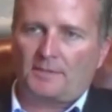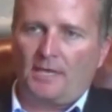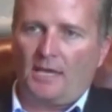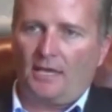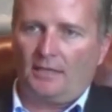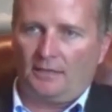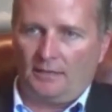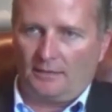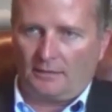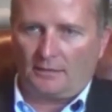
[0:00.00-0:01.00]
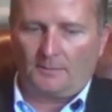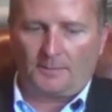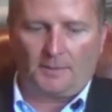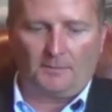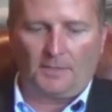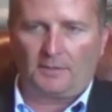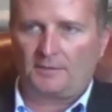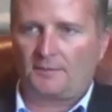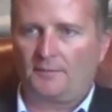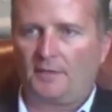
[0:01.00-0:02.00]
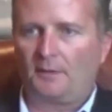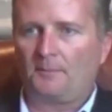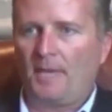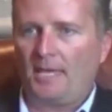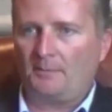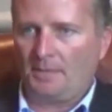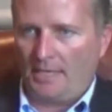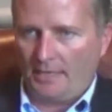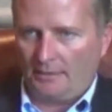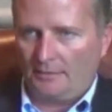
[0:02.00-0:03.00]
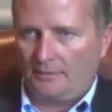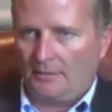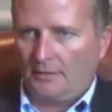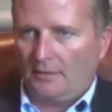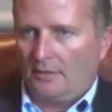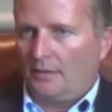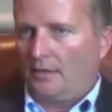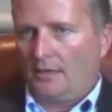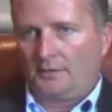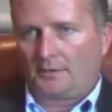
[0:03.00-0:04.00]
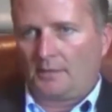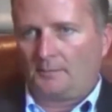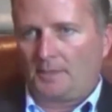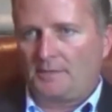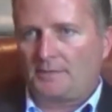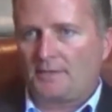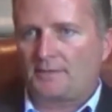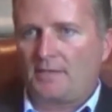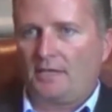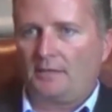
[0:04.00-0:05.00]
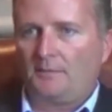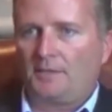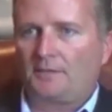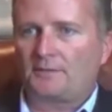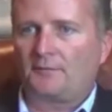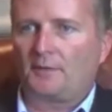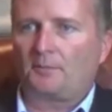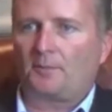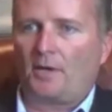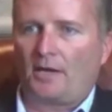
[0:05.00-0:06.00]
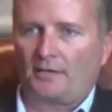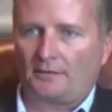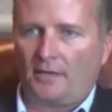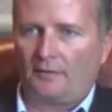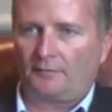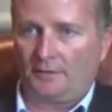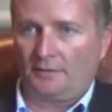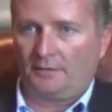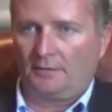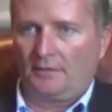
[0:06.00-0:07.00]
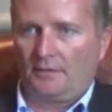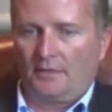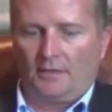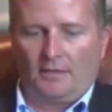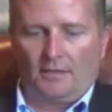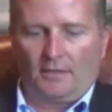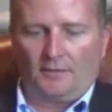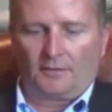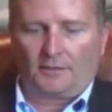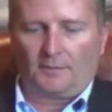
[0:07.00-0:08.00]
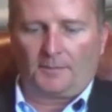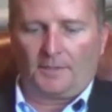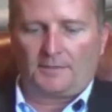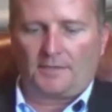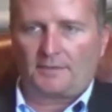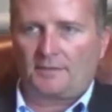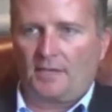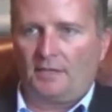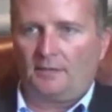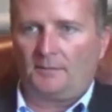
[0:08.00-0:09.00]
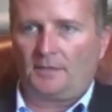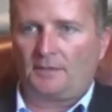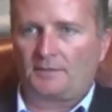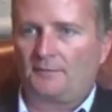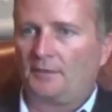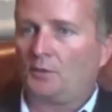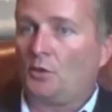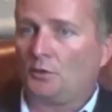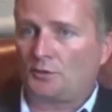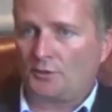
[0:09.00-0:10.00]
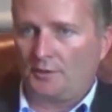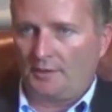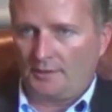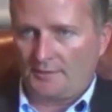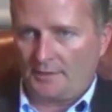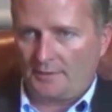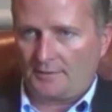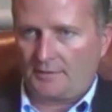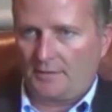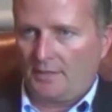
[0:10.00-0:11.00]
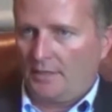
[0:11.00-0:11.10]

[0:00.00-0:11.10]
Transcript: stay in a company because of their pay plan. Other companies, they'll stay in it because of their product offering. Other companies, they'll stay in it because of the culture that exists.